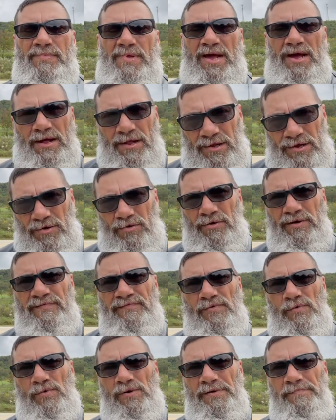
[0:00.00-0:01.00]
Hello
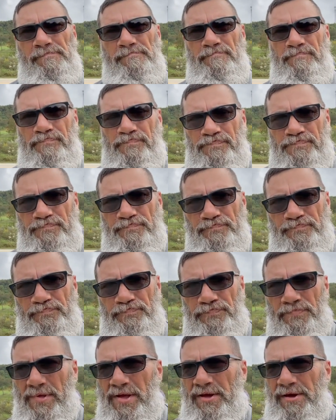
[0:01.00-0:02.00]
everyone.
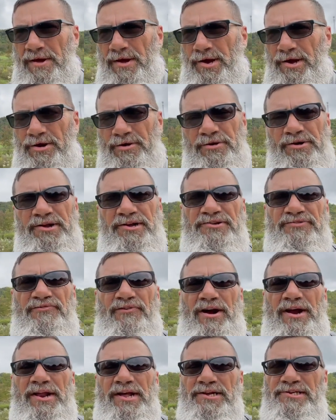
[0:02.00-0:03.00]
Here it is
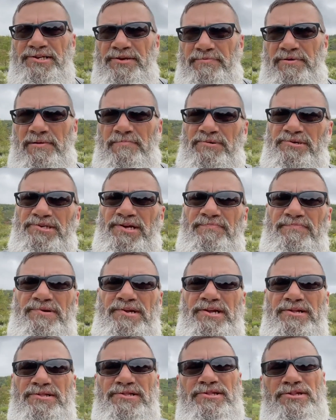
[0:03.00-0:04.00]
Friday, September
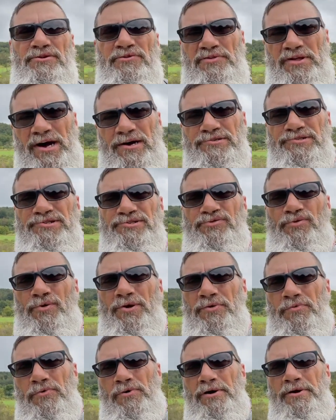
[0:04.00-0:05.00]
17th,
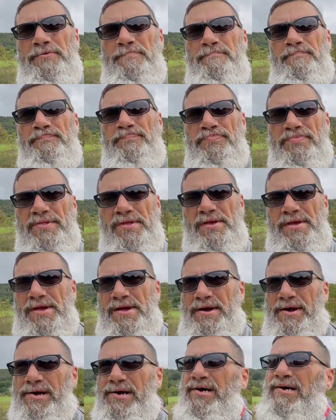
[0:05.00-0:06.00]
2021.
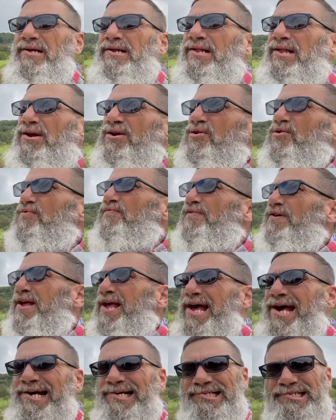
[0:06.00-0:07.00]
A little
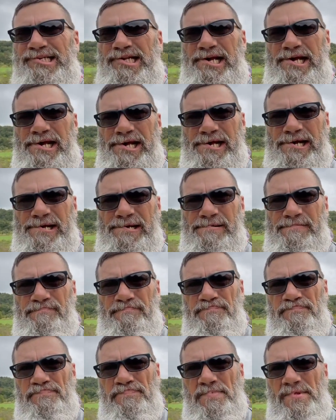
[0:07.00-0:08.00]
overcast day.
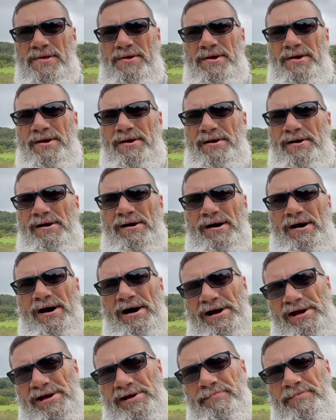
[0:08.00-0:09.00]

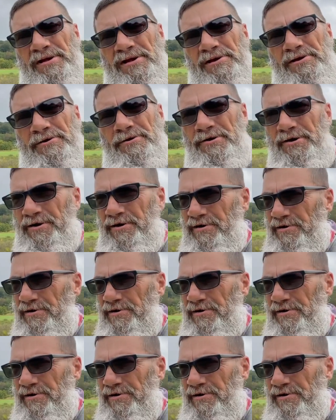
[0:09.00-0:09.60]
I am here